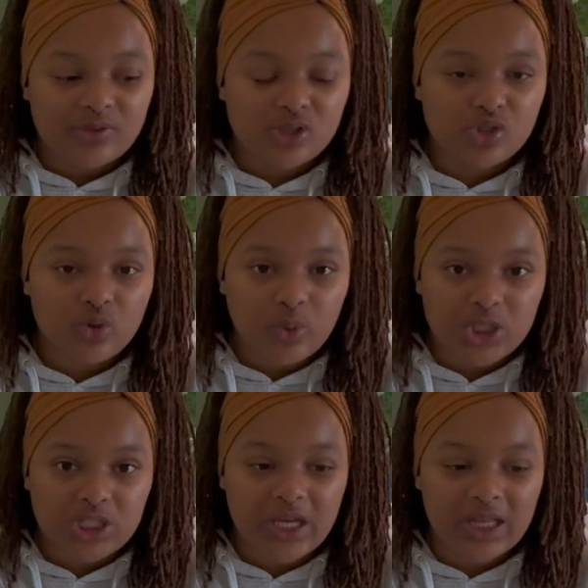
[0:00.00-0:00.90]

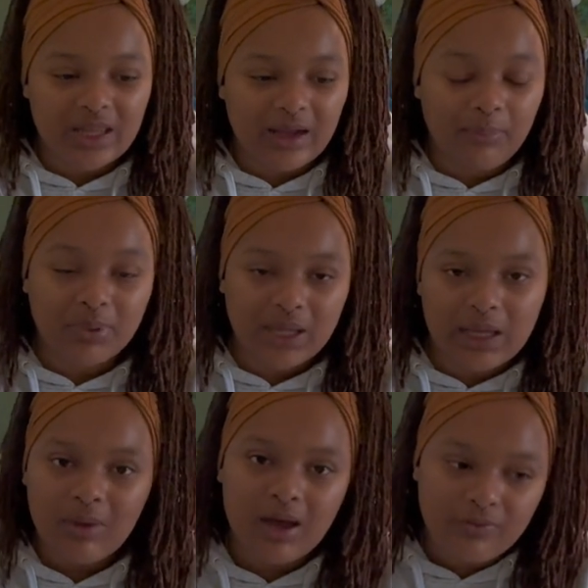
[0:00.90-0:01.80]
squishy, like play
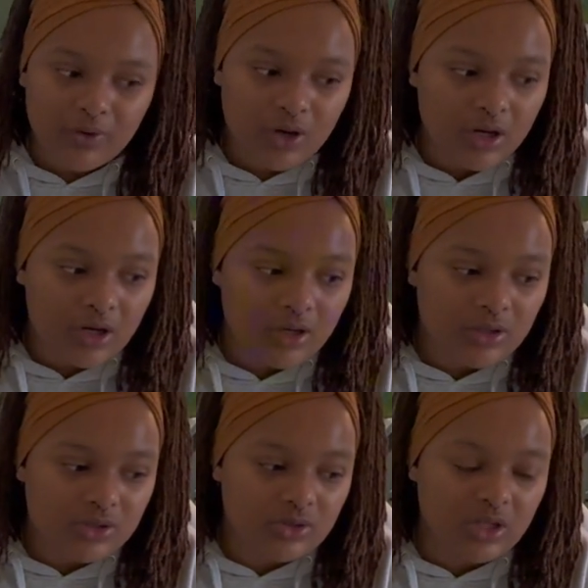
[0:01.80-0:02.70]
mat for her
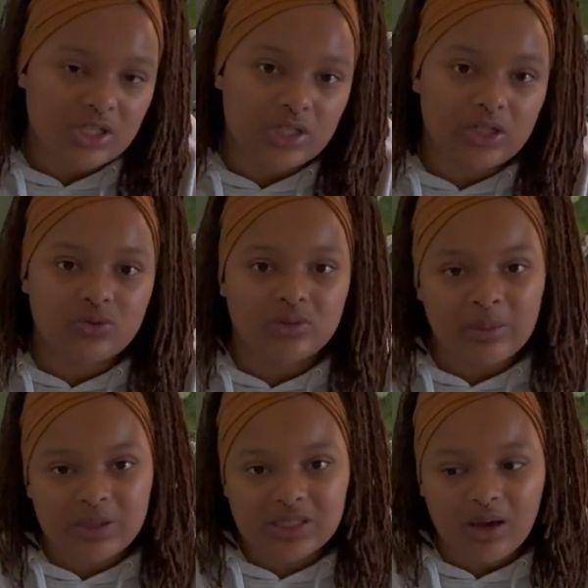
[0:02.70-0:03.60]
so that she could do
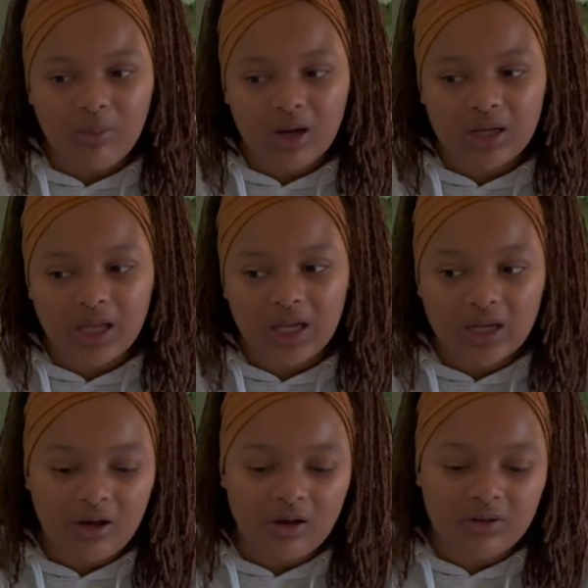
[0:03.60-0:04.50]
tummy time on it and
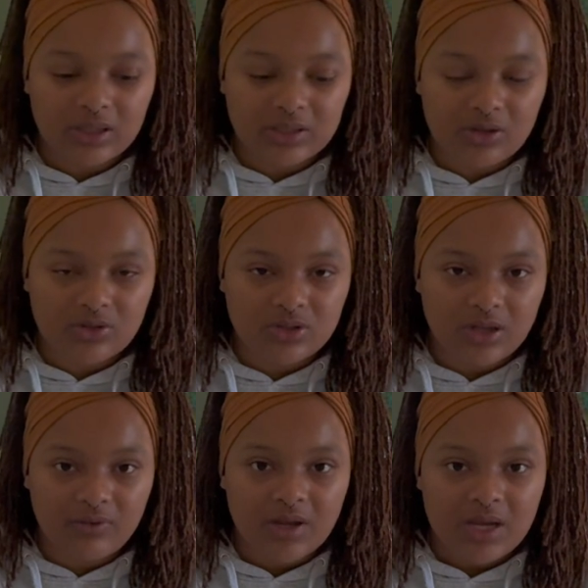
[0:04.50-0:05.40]
all that other stuff.